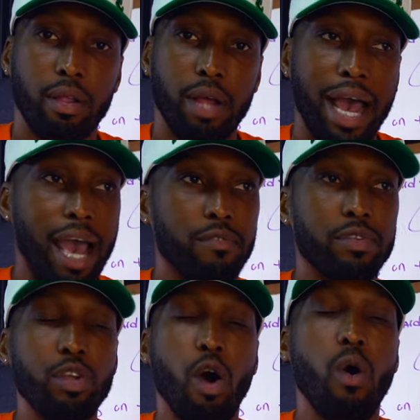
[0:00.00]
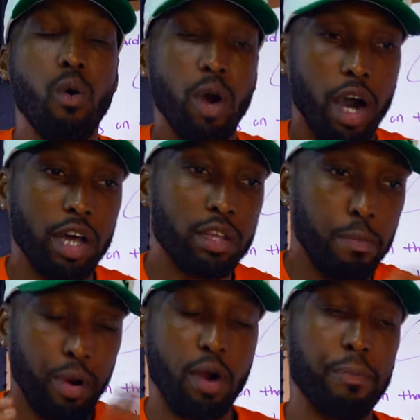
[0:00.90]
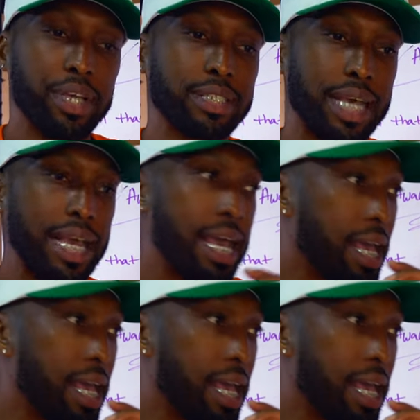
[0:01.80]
I have no other purpose